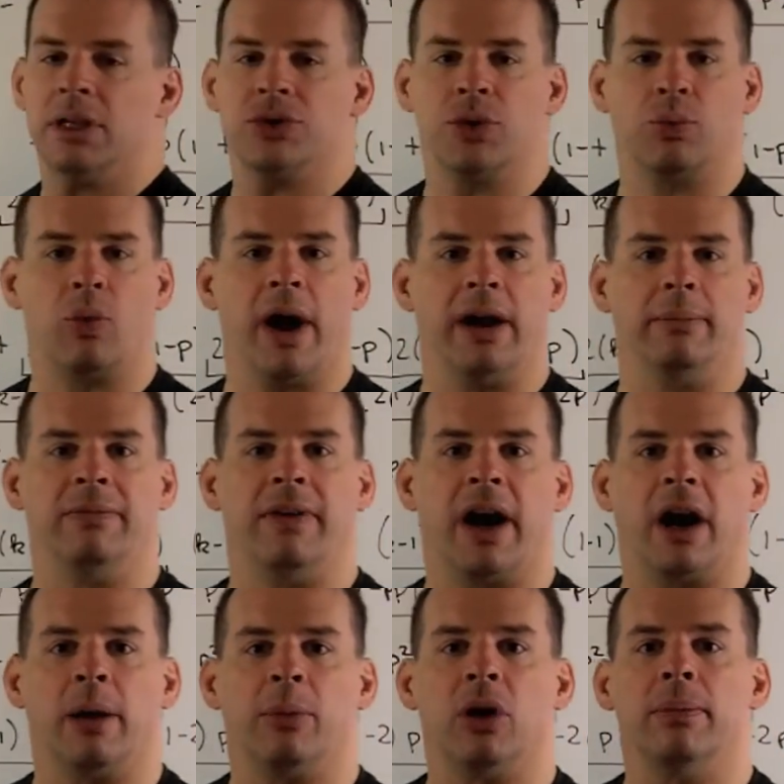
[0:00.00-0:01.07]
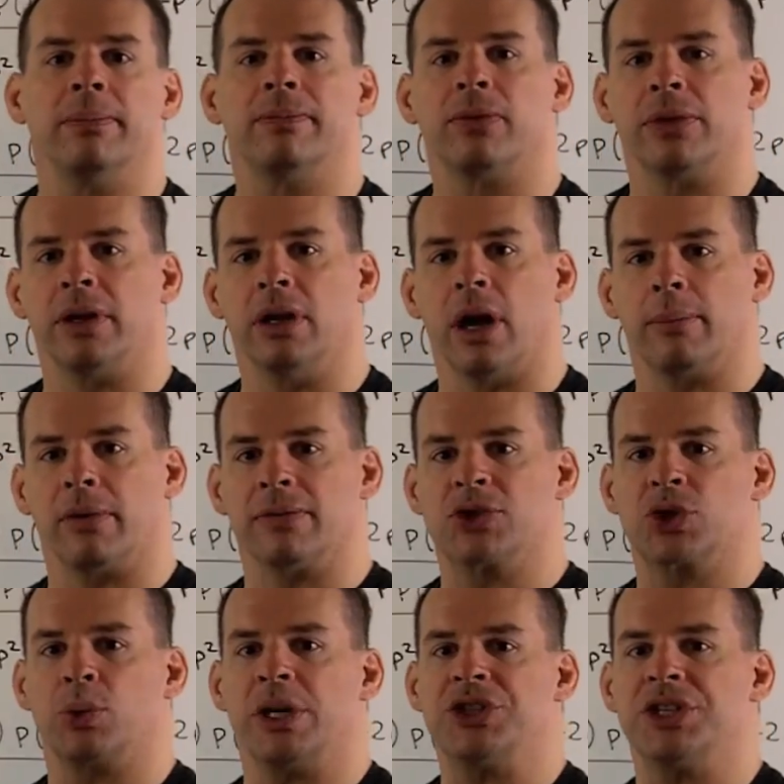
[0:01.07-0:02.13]
is the random variable for the number of
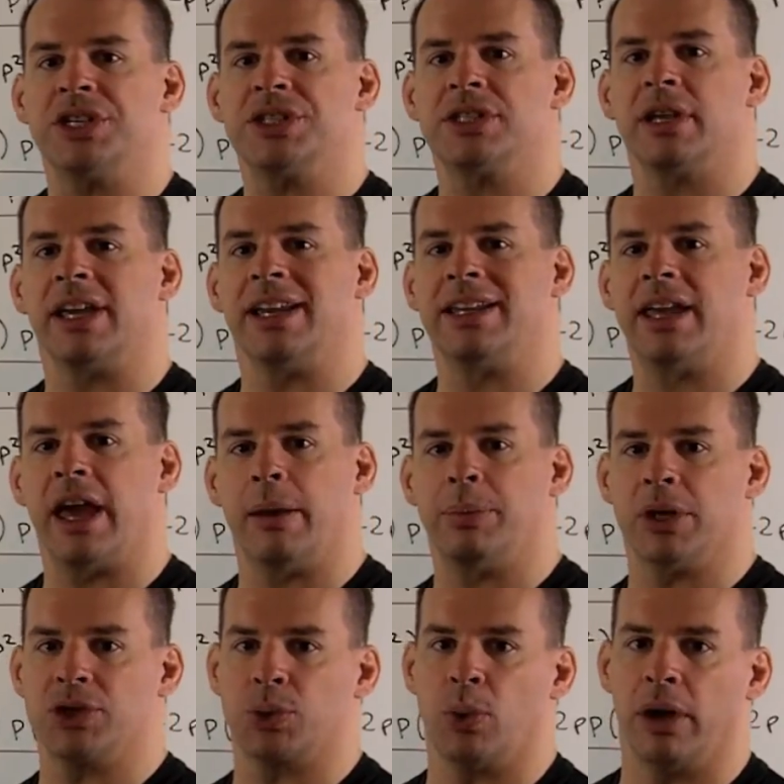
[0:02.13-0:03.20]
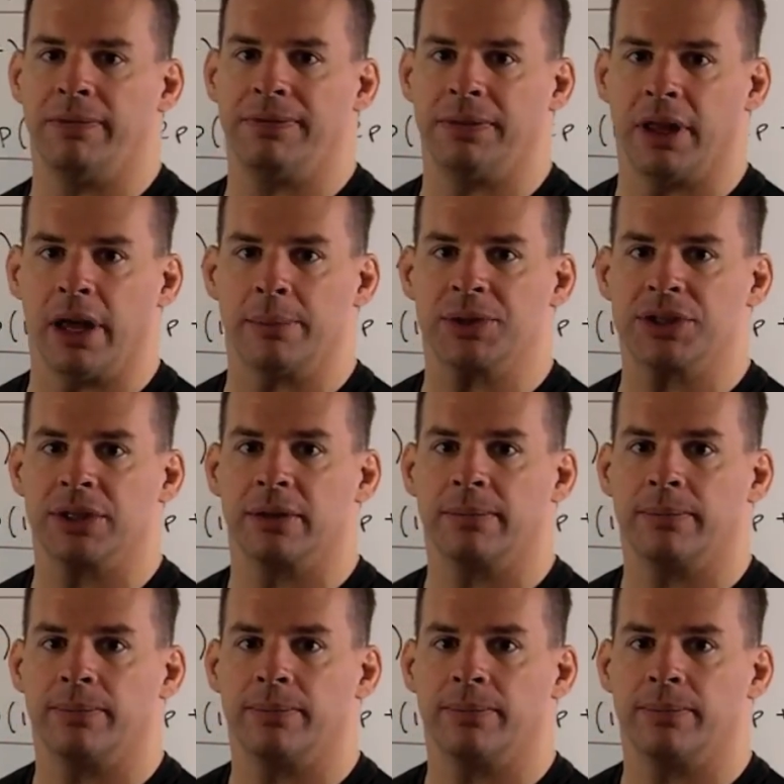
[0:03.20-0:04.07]
switches in k plus one flips.